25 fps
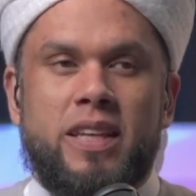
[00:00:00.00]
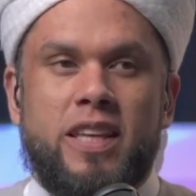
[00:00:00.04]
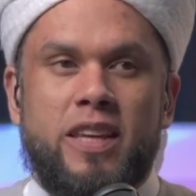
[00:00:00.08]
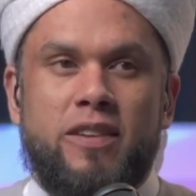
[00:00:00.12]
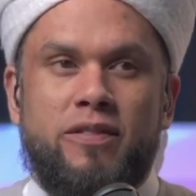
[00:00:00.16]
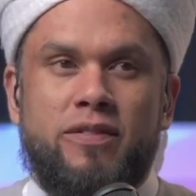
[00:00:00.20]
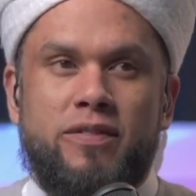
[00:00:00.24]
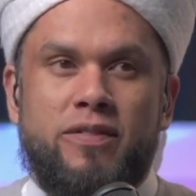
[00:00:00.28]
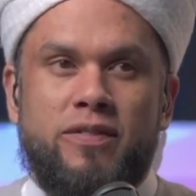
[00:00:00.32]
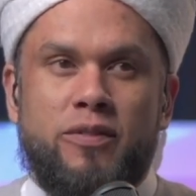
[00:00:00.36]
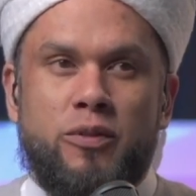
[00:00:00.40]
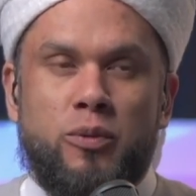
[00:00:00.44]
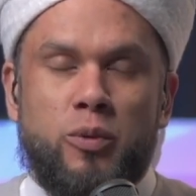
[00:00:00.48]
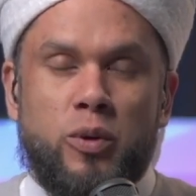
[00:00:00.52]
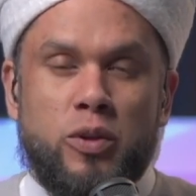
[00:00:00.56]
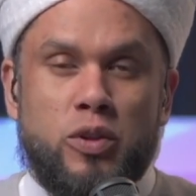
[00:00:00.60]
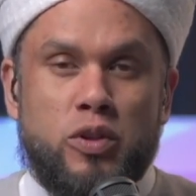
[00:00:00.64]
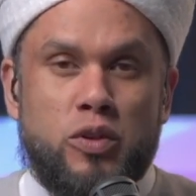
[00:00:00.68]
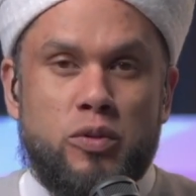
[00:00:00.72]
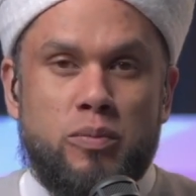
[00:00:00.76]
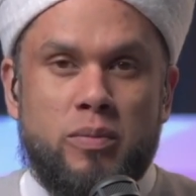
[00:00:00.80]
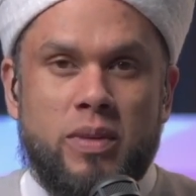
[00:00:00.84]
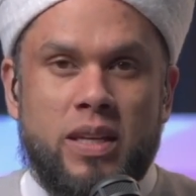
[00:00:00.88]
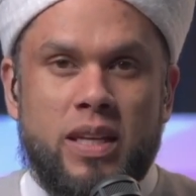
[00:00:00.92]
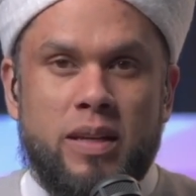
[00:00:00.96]
But if
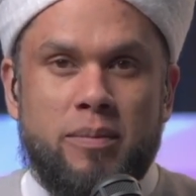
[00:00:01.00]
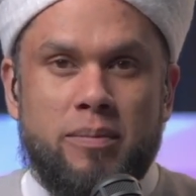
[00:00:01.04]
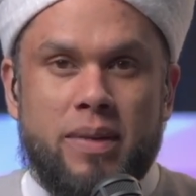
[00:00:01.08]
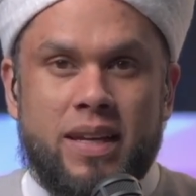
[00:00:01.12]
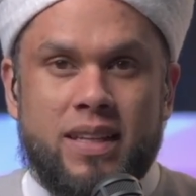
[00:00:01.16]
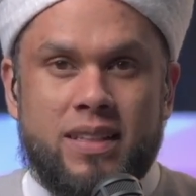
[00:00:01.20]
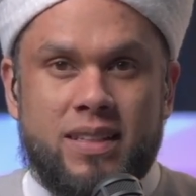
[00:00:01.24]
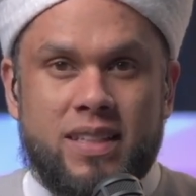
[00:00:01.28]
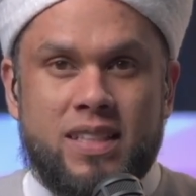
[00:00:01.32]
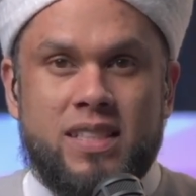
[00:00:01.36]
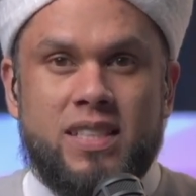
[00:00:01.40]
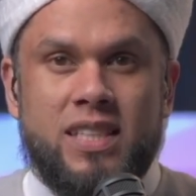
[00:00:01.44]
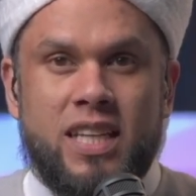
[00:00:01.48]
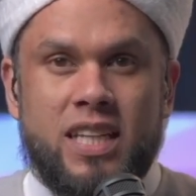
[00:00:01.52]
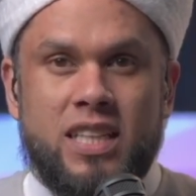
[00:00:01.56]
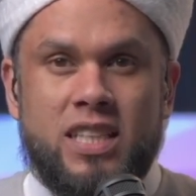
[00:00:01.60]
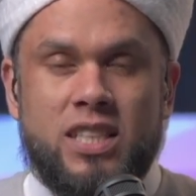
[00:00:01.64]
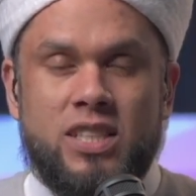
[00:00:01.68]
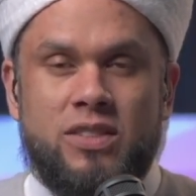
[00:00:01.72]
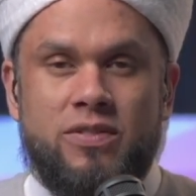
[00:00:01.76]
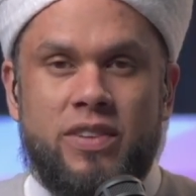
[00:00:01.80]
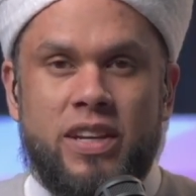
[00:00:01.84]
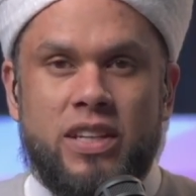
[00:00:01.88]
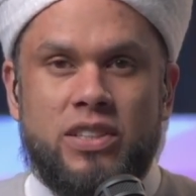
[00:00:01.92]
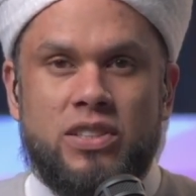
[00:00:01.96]
what you mean by
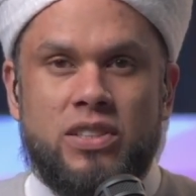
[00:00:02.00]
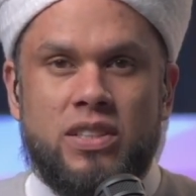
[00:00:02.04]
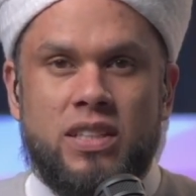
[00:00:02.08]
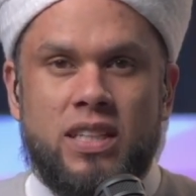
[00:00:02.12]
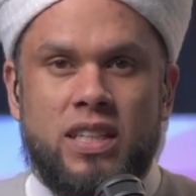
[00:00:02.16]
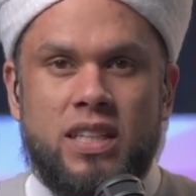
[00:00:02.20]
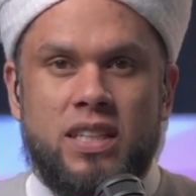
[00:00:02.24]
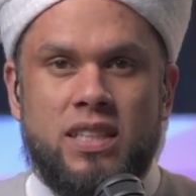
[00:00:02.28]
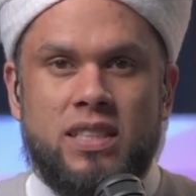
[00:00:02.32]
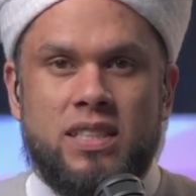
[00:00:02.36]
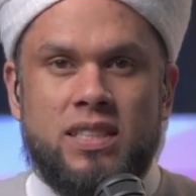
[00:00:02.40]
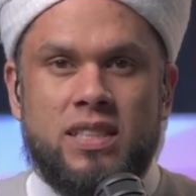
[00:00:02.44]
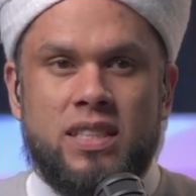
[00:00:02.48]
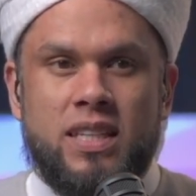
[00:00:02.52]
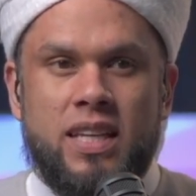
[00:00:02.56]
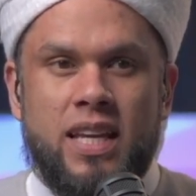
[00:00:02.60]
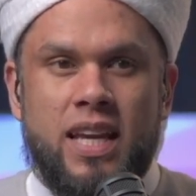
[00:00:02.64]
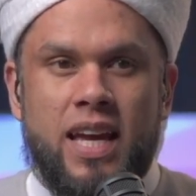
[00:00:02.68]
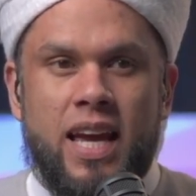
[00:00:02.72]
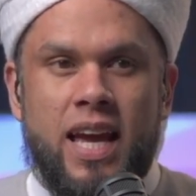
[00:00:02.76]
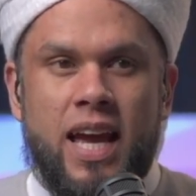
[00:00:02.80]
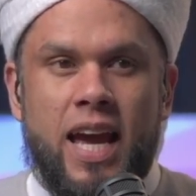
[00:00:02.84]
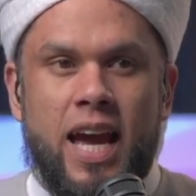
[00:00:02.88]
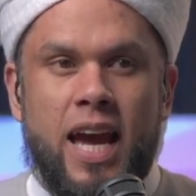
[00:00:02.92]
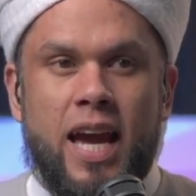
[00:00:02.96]
dissatisfaction is
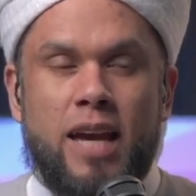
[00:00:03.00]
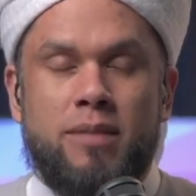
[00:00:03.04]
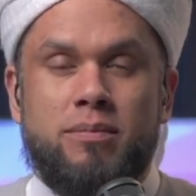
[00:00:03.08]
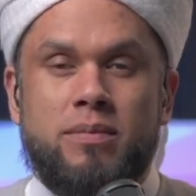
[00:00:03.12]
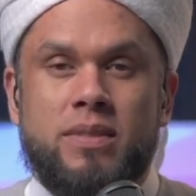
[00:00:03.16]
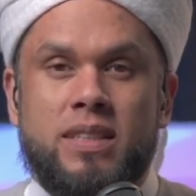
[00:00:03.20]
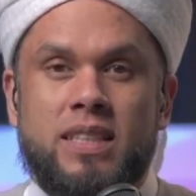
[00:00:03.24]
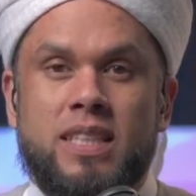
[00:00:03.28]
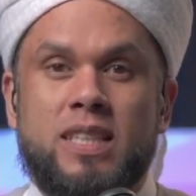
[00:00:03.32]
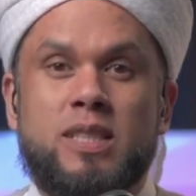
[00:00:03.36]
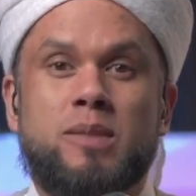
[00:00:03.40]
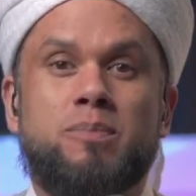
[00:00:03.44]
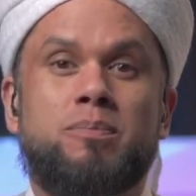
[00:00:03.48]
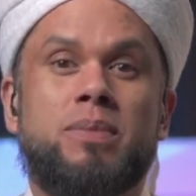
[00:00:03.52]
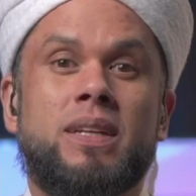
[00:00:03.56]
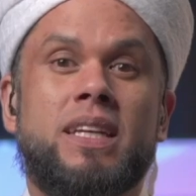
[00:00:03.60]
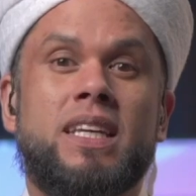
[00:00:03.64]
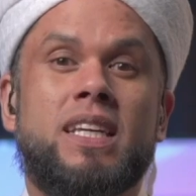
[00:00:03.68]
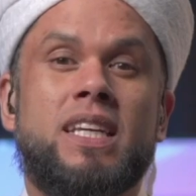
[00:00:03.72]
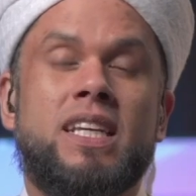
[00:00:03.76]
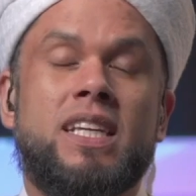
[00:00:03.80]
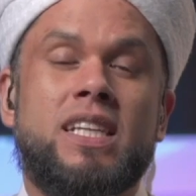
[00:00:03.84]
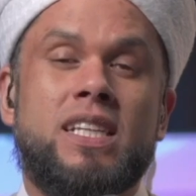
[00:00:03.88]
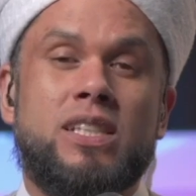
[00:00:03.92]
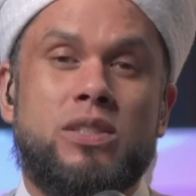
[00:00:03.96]
I'm
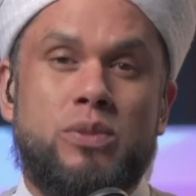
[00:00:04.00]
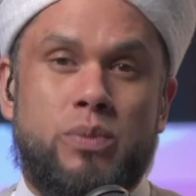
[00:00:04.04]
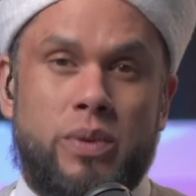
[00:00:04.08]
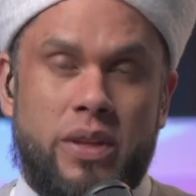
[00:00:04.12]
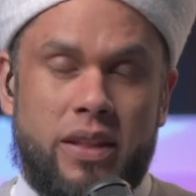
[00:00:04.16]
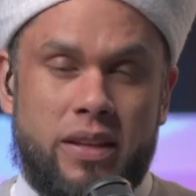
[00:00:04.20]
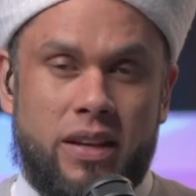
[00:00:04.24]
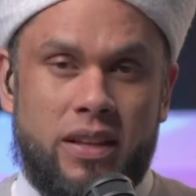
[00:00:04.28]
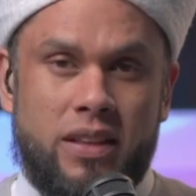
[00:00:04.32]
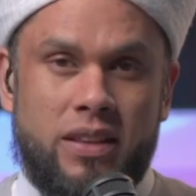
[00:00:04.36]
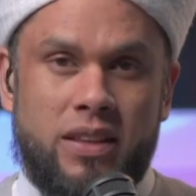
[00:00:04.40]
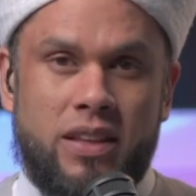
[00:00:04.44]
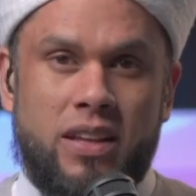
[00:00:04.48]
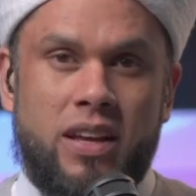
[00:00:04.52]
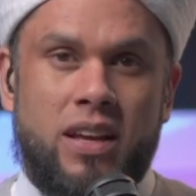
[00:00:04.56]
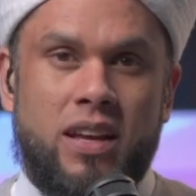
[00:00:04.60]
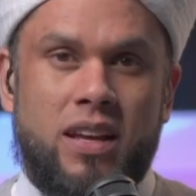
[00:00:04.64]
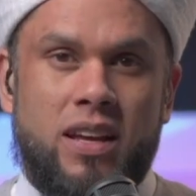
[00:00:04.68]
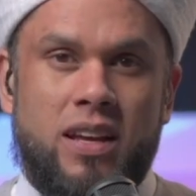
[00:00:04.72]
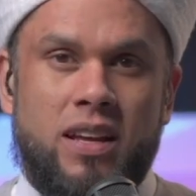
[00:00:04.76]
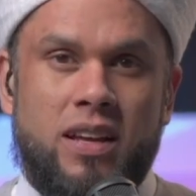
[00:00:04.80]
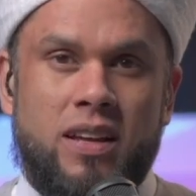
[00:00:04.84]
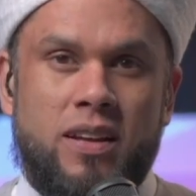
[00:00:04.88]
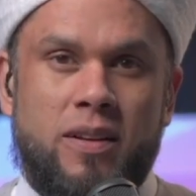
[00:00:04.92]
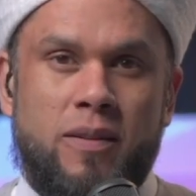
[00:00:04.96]
displeased with
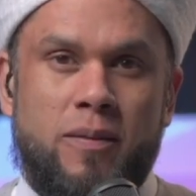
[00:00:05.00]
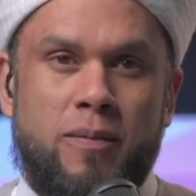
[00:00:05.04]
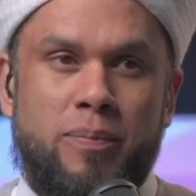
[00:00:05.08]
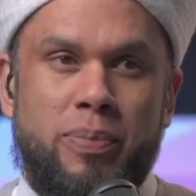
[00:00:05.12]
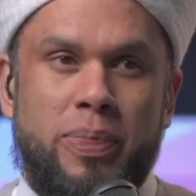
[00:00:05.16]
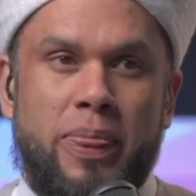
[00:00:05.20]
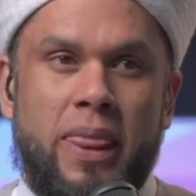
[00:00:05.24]
Allah,